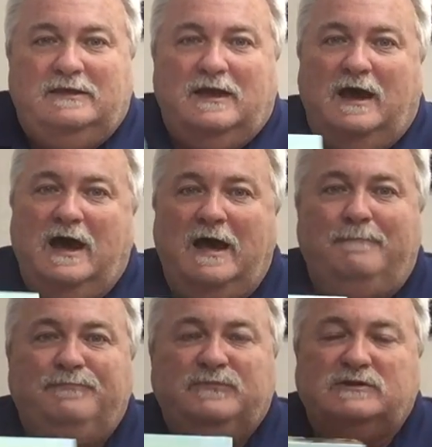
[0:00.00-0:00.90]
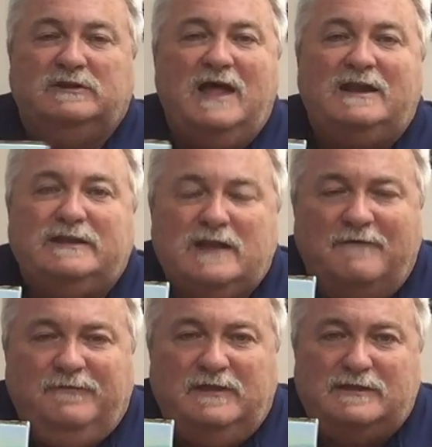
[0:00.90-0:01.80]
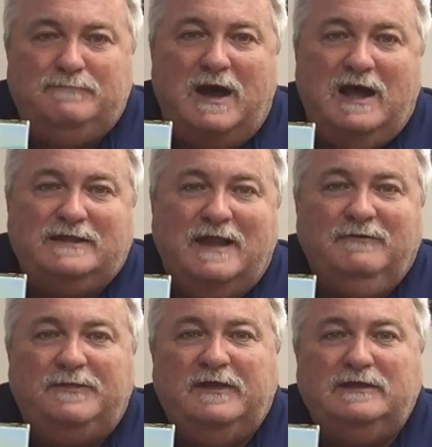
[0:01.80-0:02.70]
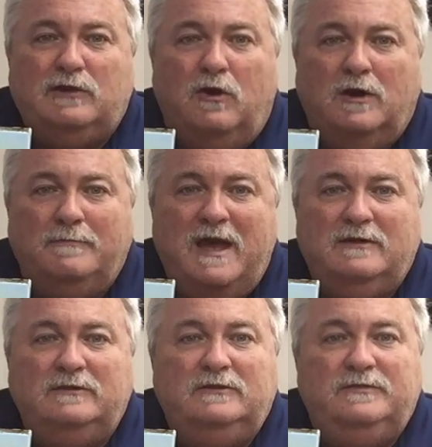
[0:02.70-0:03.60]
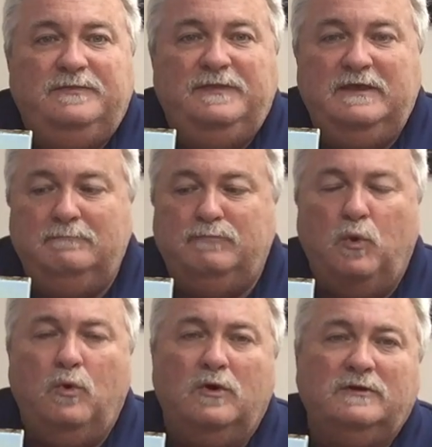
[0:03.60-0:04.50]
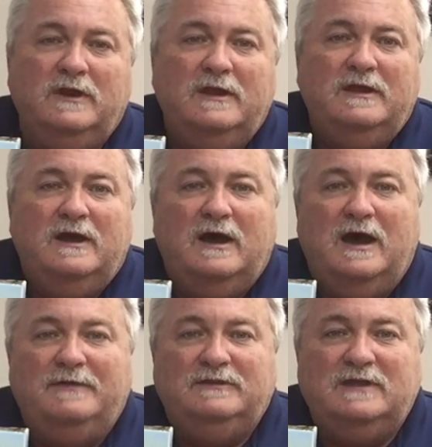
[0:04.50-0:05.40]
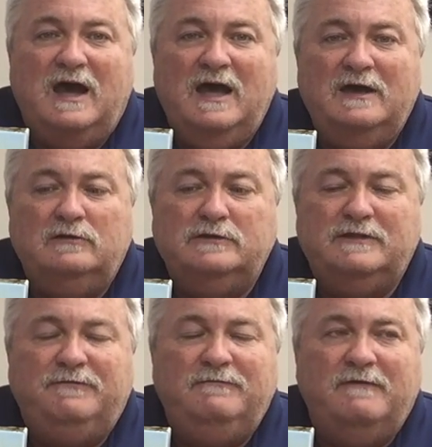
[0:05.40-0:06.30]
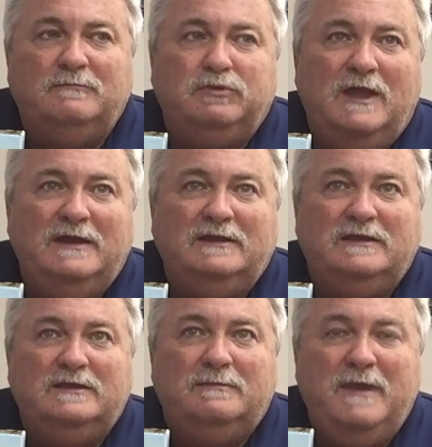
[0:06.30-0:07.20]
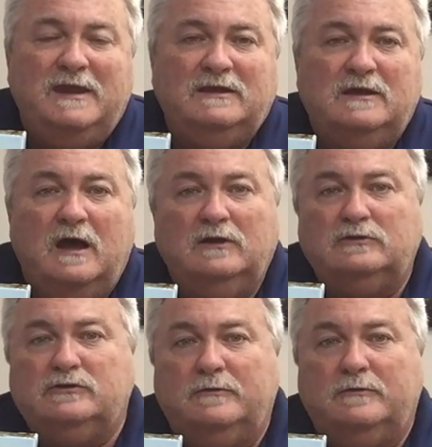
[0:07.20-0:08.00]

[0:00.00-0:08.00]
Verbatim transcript: Uh, there's a lot of stuff in this box. Everything's hard mounted. The board, uh, the tiles. If you've ever played a Command and Colors